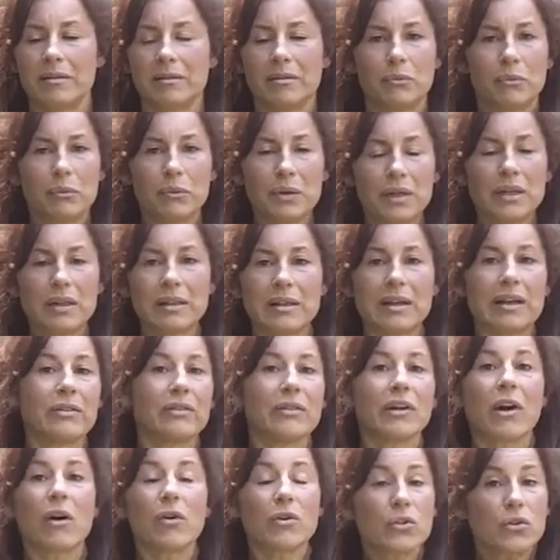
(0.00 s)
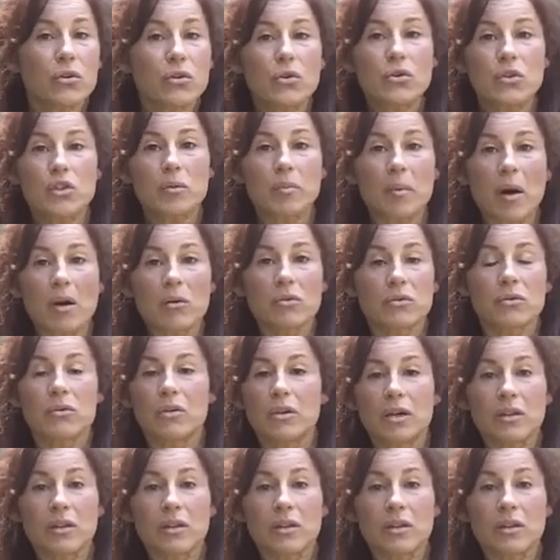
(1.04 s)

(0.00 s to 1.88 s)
Really, and then also your sprouts.